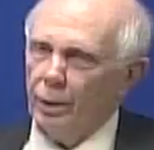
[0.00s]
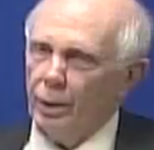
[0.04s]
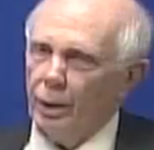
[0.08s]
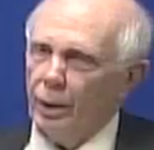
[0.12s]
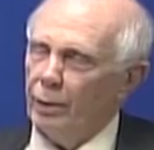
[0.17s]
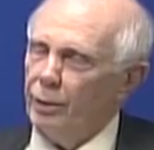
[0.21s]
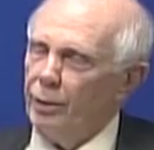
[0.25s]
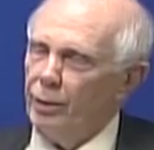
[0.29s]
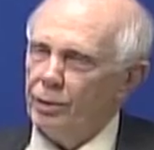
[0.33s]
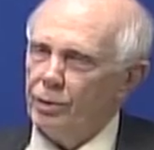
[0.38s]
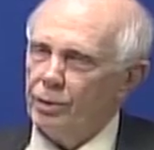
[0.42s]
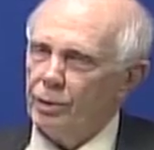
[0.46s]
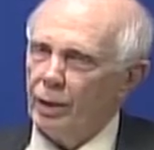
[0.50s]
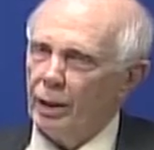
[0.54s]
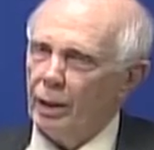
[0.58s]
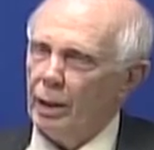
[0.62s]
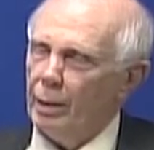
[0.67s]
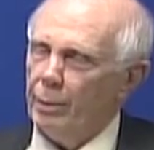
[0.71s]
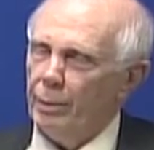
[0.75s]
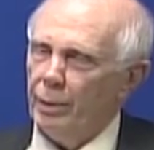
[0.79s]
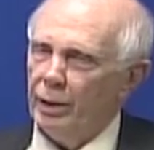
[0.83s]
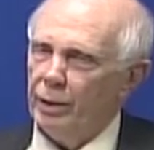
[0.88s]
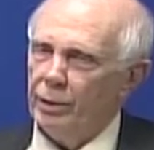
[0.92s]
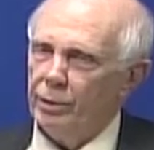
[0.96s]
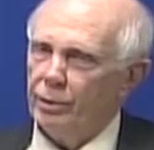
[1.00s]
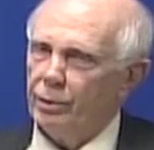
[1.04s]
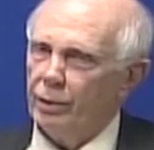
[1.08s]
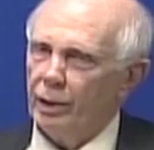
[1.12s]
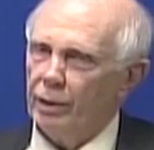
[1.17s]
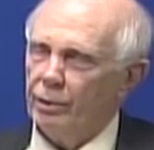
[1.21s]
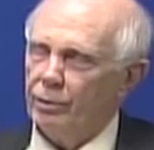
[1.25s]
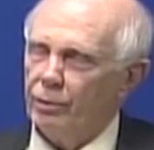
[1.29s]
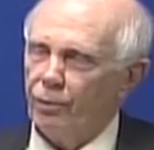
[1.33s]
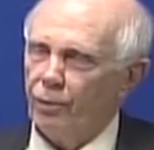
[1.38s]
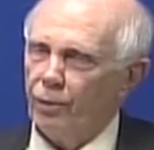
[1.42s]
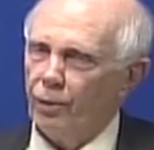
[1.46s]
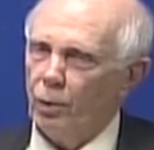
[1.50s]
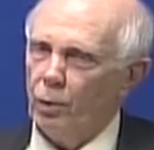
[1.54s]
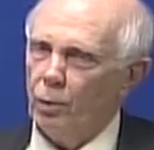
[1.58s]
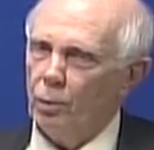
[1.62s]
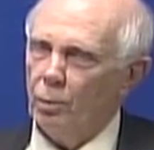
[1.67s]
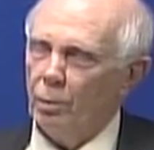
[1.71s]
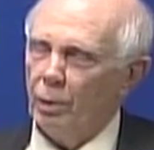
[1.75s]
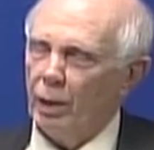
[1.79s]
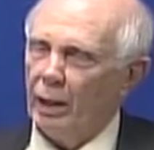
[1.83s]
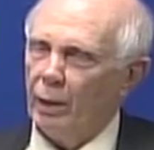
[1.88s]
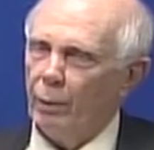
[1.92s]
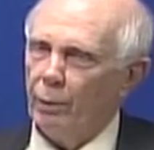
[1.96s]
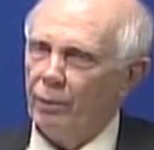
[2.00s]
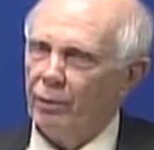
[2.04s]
Uh, this time has, has flown by.